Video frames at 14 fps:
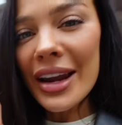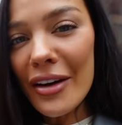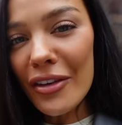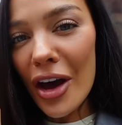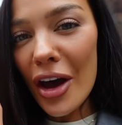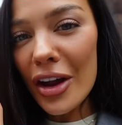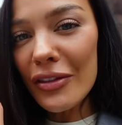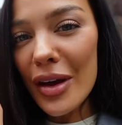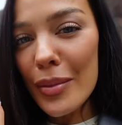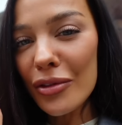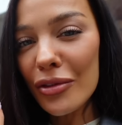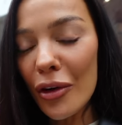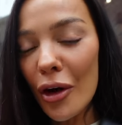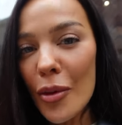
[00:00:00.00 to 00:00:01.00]
Never heard of it
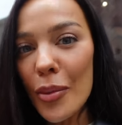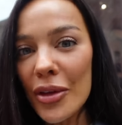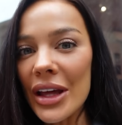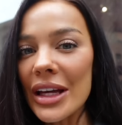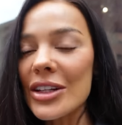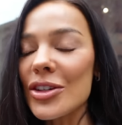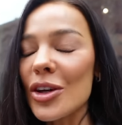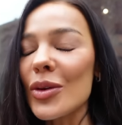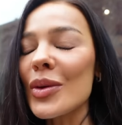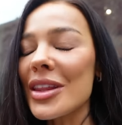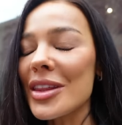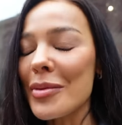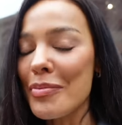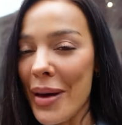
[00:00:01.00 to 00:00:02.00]
before but they do
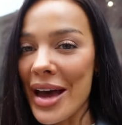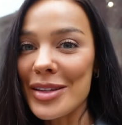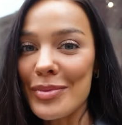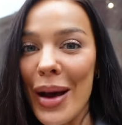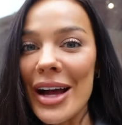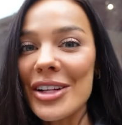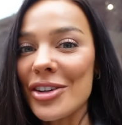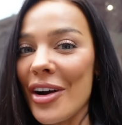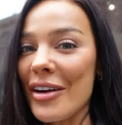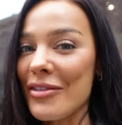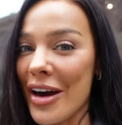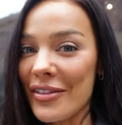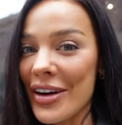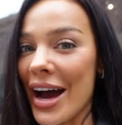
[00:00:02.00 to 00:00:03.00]
the best matcha
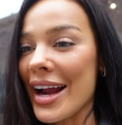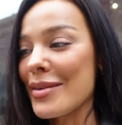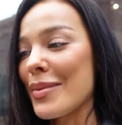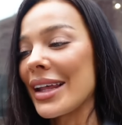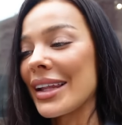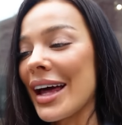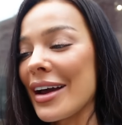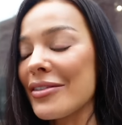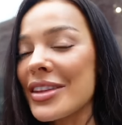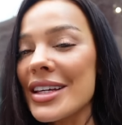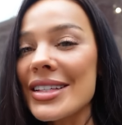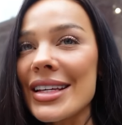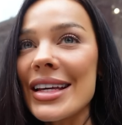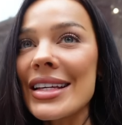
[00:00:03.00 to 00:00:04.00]
I've ever had in my life.
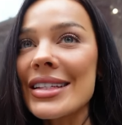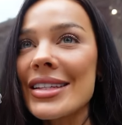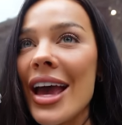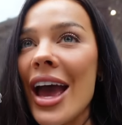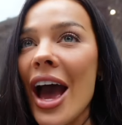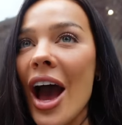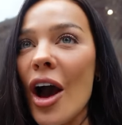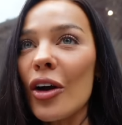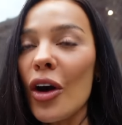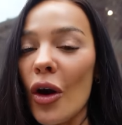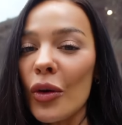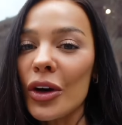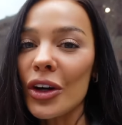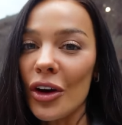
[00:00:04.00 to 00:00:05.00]
This is a
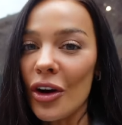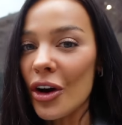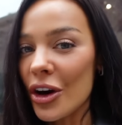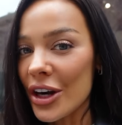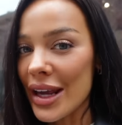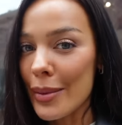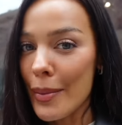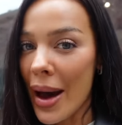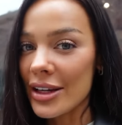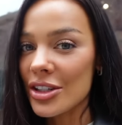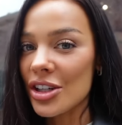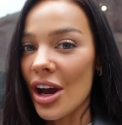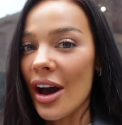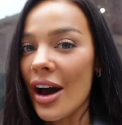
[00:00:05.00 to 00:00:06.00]
coconut honey
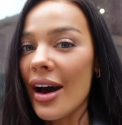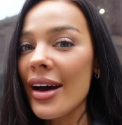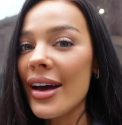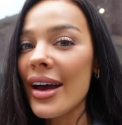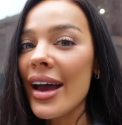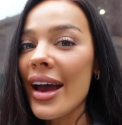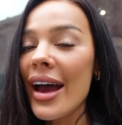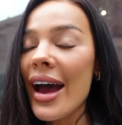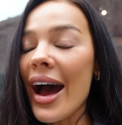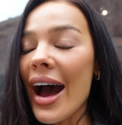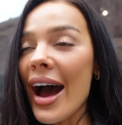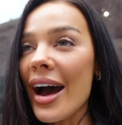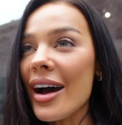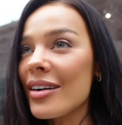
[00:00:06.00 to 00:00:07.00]
matcha
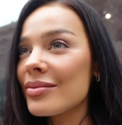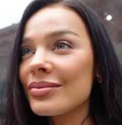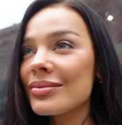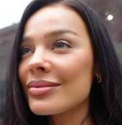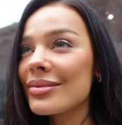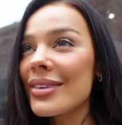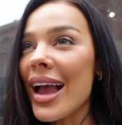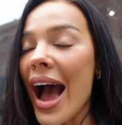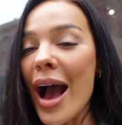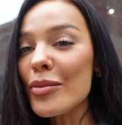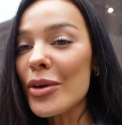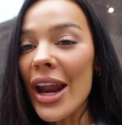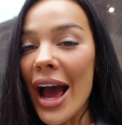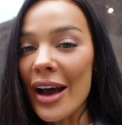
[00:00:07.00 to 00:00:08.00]

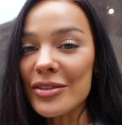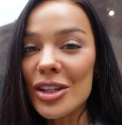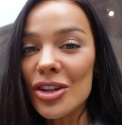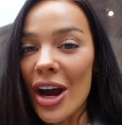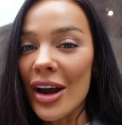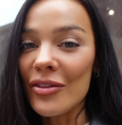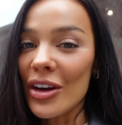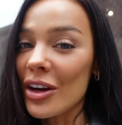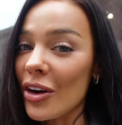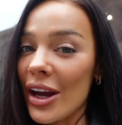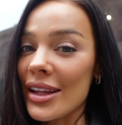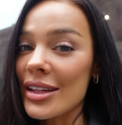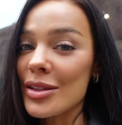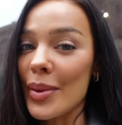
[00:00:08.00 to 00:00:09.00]
I'm gonna have to try and
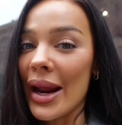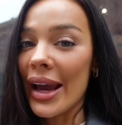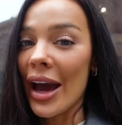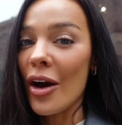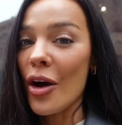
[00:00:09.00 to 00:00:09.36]
recreate this when I get